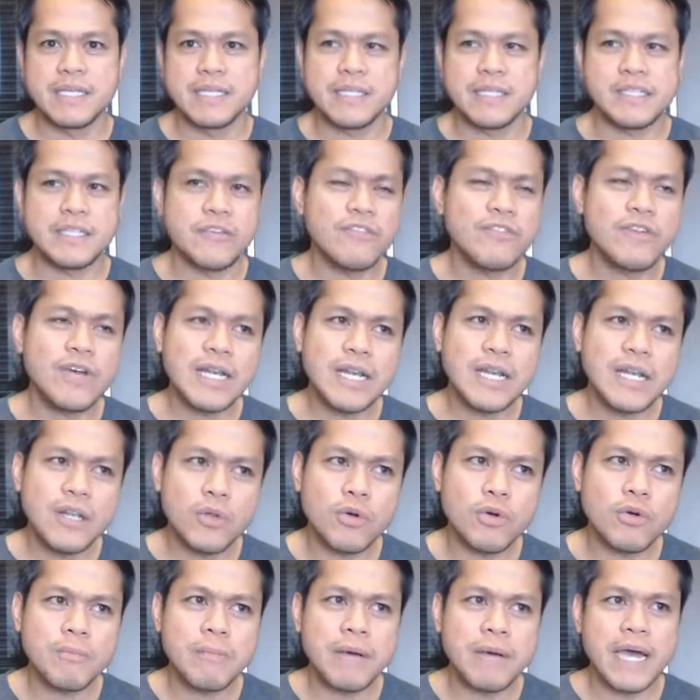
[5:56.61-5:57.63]
That if you're gonna
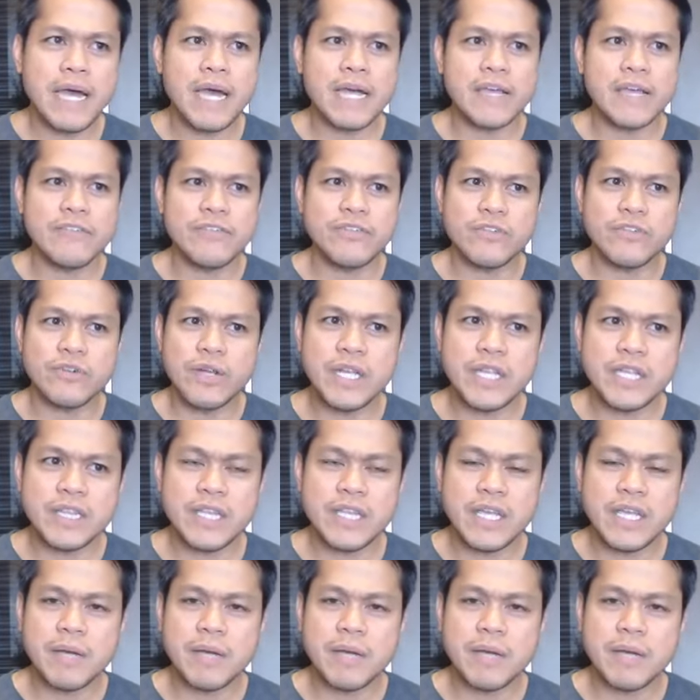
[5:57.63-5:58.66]
look back, if you really
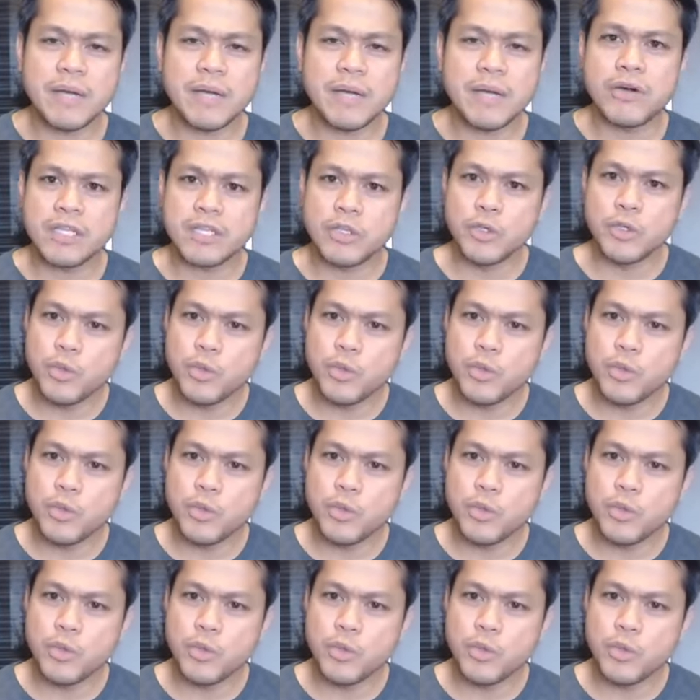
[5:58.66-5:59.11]
think about it,